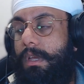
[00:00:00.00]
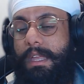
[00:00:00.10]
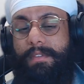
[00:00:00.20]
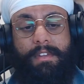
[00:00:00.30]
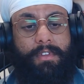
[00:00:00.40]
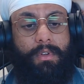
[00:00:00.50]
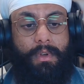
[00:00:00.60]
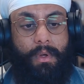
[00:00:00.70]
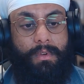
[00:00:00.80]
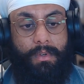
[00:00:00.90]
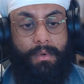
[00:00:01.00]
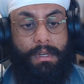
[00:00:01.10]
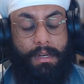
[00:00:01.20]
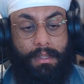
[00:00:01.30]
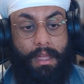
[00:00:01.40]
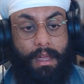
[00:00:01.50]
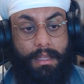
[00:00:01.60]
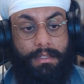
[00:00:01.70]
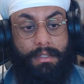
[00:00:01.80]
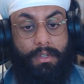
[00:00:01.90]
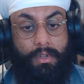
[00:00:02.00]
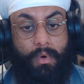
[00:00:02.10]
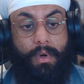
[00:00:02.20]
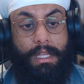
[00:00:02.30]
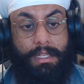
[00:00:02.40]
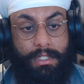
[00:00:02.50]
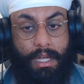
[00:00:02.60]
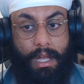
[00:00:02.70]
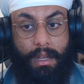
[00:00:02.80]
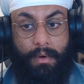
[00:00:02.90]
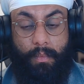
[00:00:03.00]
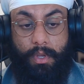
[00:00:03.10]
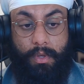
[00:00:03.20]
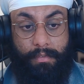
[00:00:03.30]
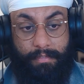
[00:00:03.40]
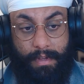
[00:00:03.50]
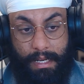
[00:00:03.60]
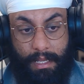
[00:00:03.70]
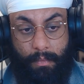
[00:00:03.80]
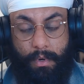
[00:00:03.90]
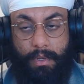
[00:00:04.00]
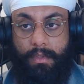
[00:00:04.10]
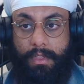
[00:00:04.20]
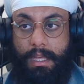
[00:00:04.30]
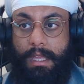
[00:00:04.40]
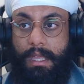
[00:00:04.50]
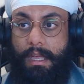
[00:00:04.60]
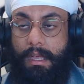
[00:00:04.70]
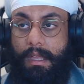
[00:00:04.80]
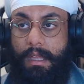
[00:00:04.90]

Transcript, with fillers: even if you don't do an ardas, your itcha and what you're feeling and what you're thinking,